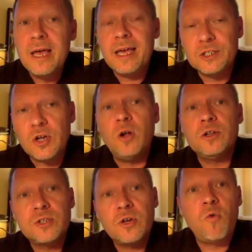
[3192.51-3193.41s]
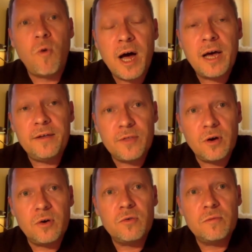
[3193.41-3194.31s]
It's also why,
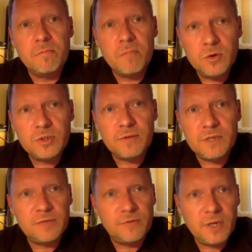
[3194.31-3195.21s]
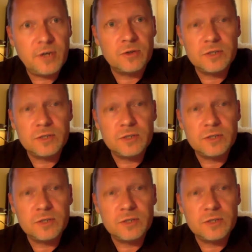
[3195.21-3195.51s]
though, most of these figures,